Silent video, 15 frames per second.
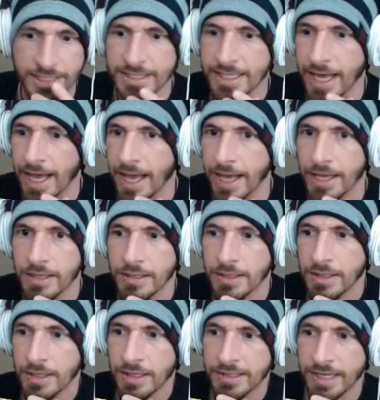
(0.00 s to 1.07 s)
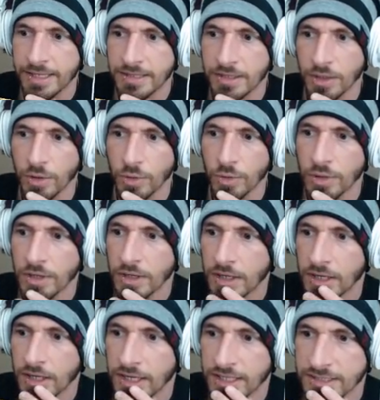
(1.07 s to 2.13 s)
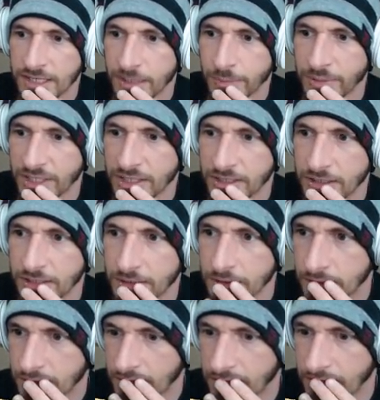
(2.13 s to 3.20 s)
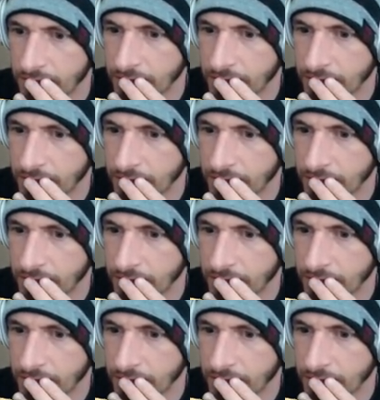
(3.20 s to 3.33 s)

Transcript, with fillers: guy, Tesso, is going to be kind of